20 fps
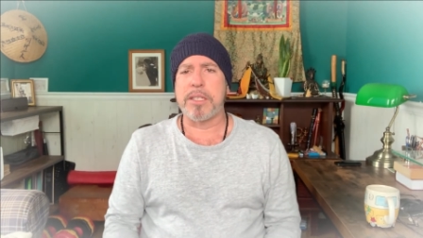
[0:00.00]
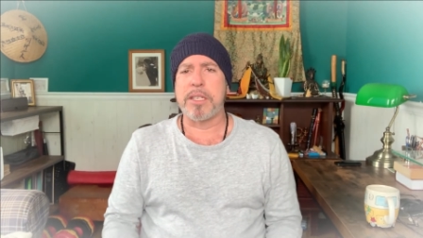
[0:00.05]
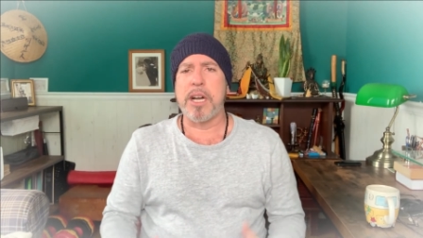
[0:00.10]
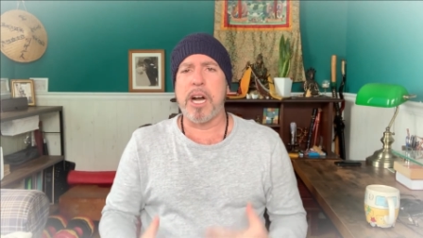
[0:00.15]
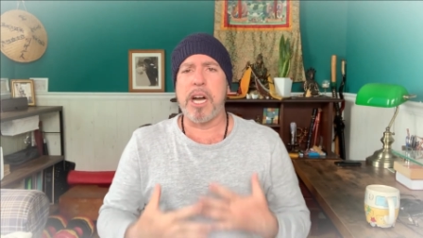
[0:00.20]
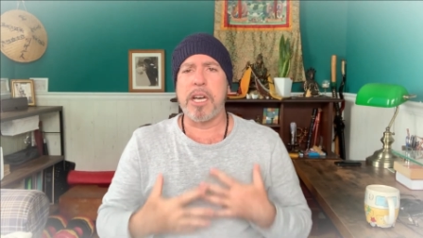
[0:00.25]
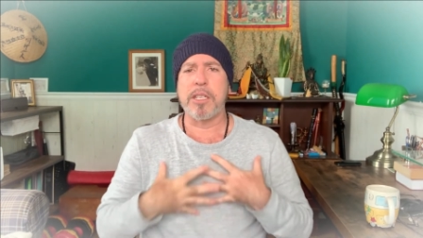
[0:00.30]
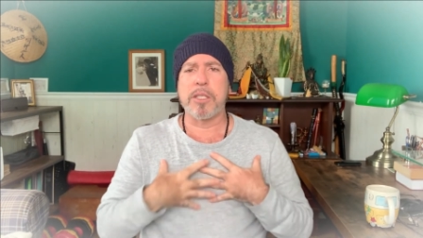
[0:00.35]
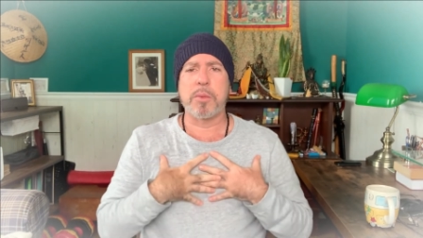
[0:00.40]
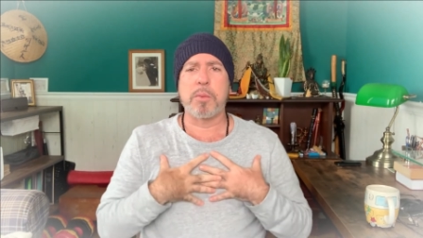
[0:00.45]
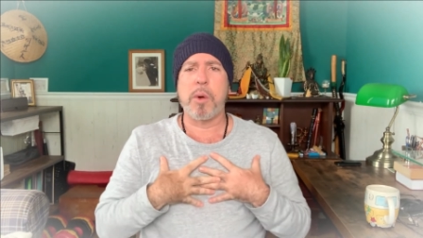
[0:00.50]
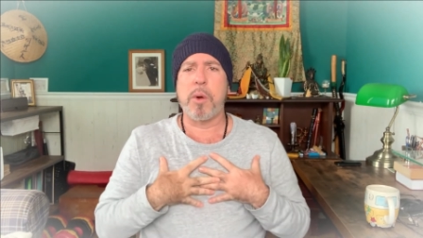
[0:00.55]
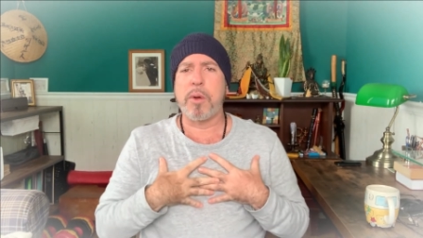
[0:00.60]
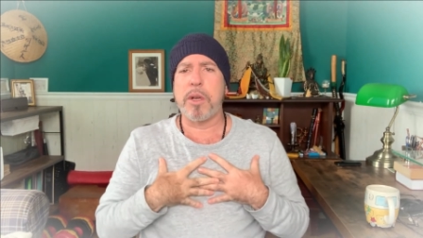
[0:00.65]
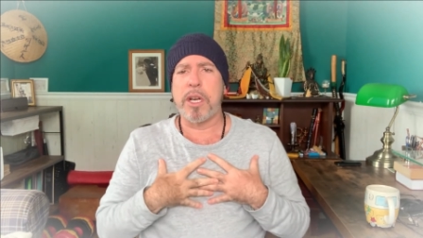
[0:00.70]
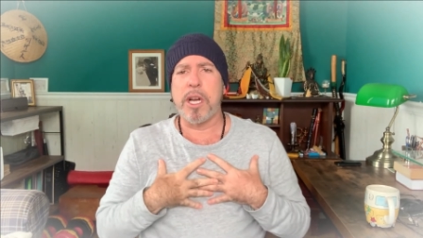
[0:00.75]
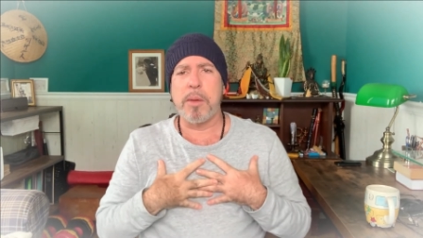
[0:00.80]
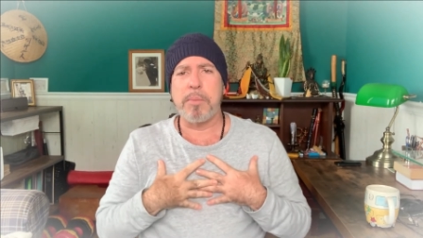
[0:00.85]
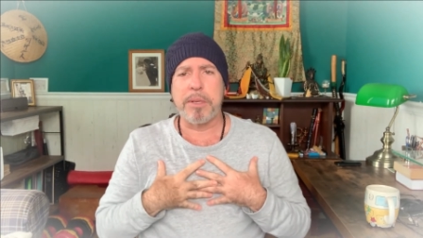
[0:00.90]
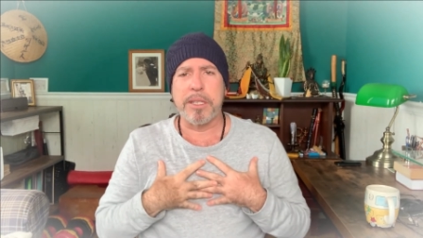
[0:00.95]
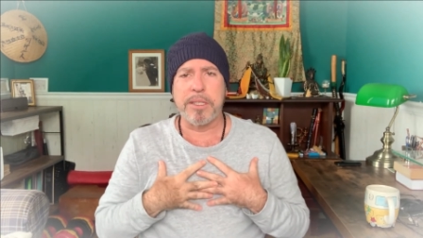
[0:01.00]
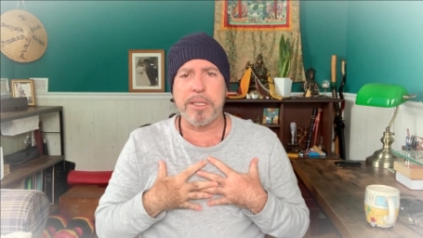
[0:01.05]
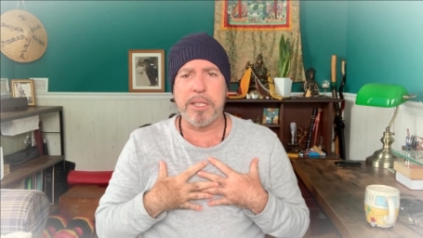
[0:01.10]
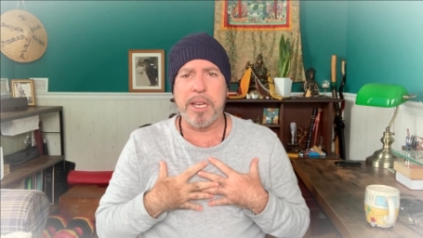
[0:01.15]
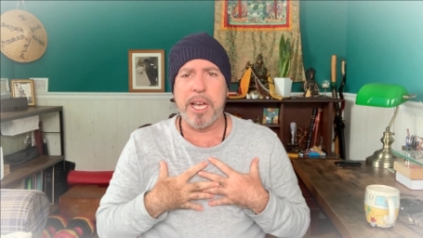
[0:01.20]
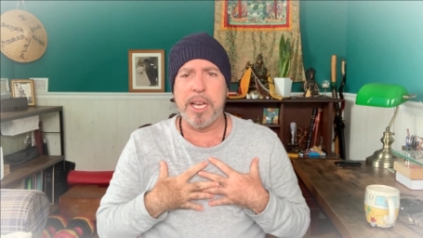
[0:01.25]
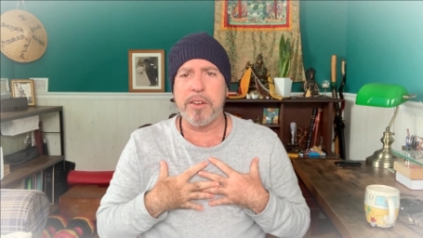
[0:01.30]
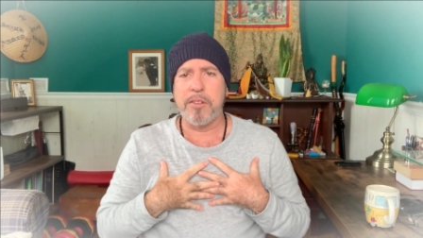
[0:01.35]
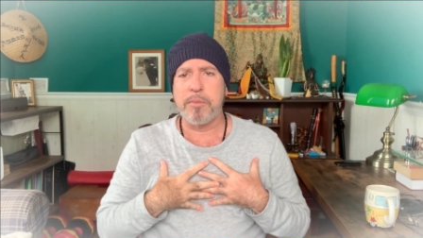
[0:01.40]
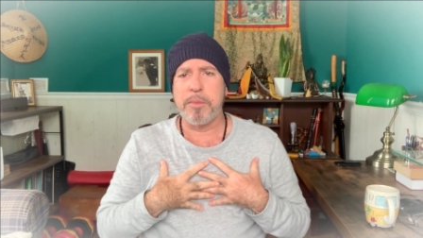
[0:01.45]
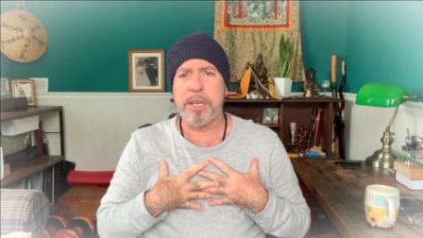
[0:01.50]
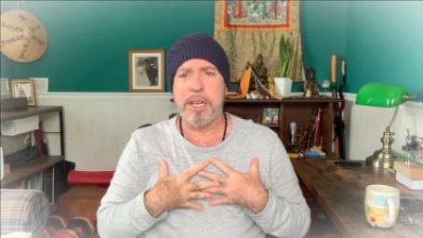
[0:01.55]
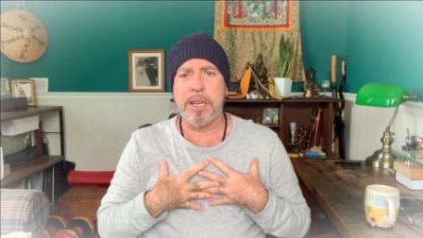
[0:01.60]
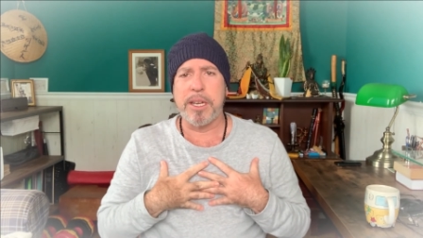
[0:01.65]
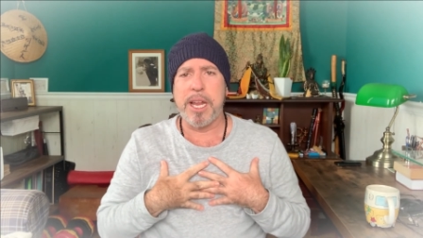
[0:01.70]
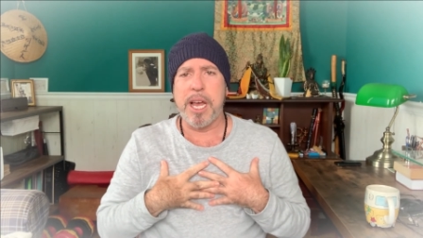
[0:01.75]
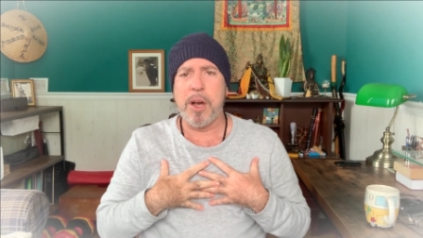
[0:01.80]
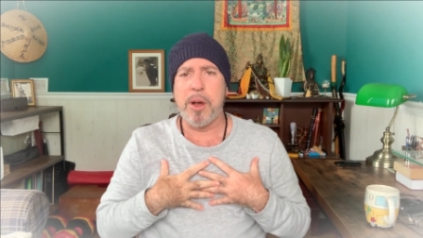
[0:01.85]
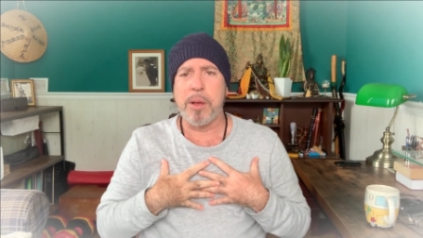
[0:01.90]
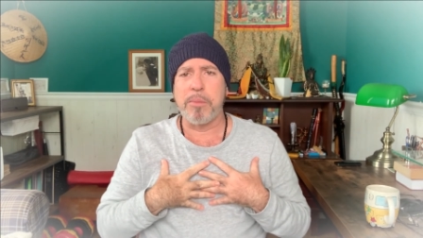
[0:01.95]
God has woken up inside of me
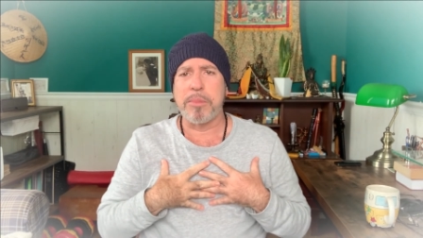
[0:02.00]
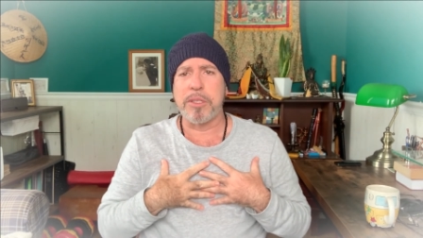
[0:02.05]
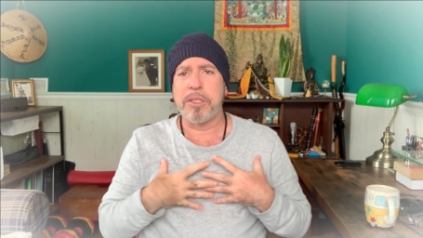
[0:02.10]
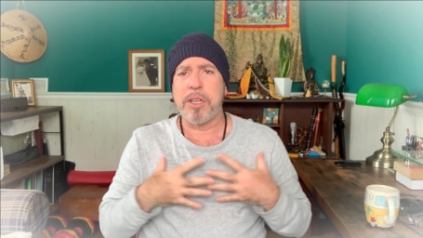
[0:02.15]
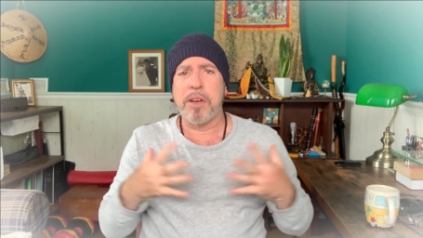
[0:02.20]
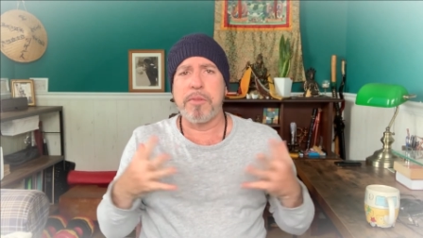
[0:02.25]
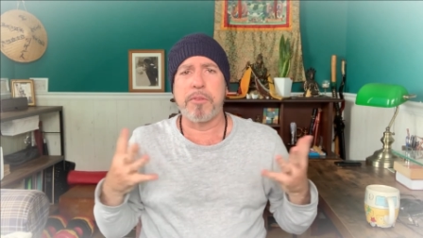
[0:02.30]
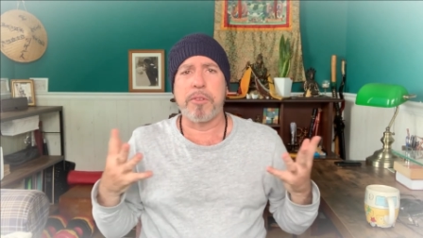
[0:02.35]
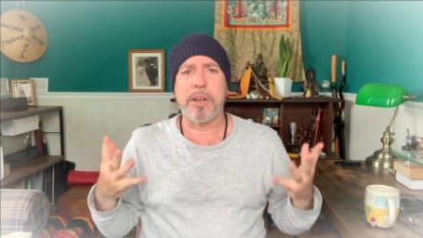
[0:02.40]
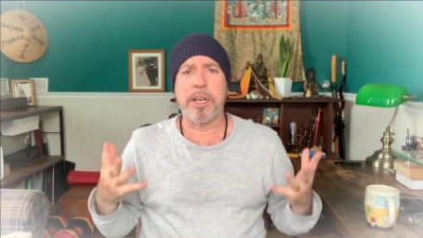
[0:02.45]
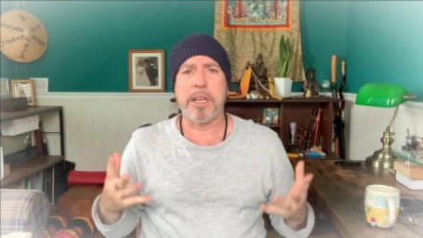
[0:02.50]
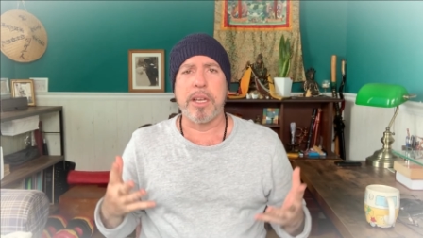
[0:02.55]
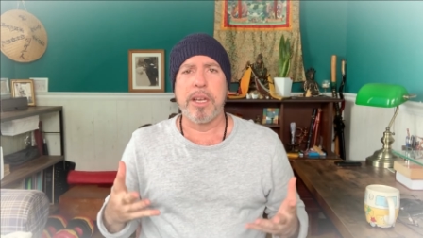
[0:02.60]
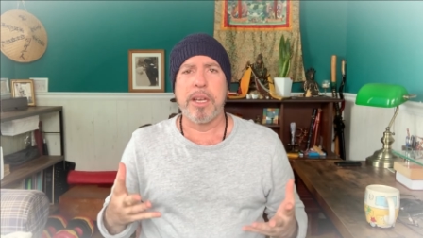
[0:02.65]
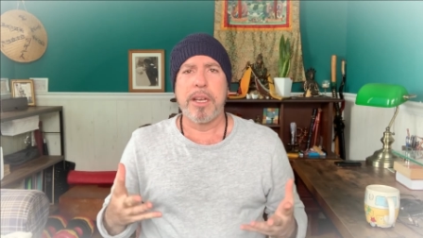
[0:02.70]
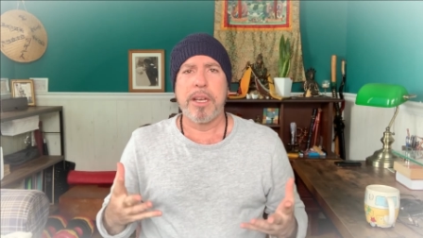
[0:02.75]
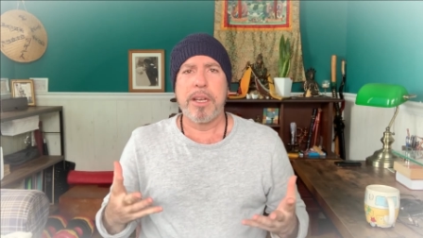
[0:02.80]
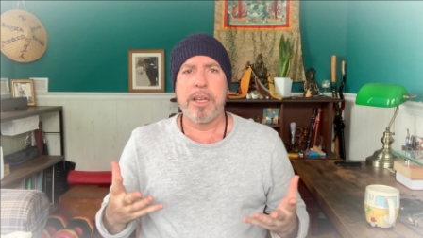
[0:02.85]
and now I'm suffering.